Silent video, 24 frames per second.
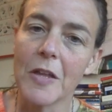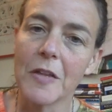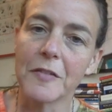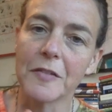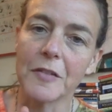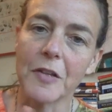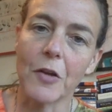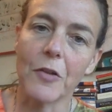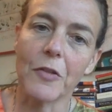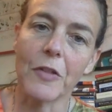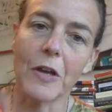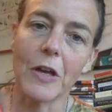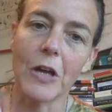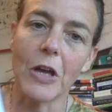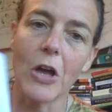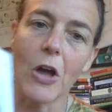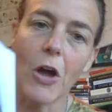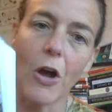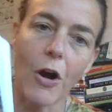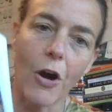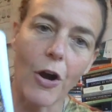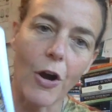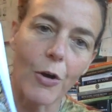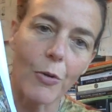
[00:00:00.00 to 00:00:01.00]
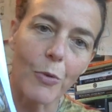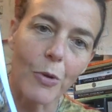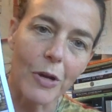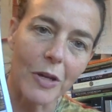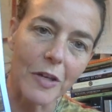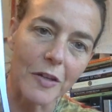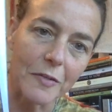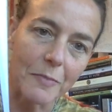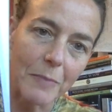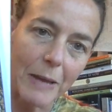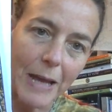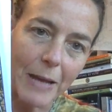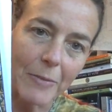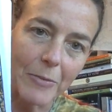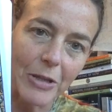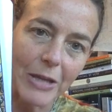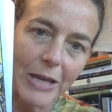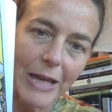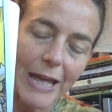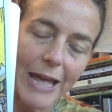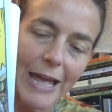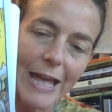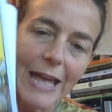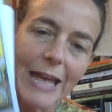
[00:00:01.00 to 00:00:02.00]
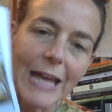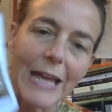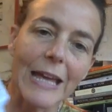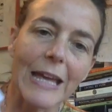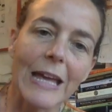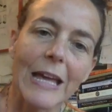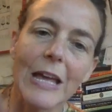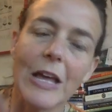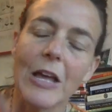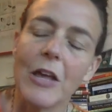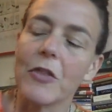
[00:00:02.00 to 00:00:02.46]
So the artwork is Pamela A.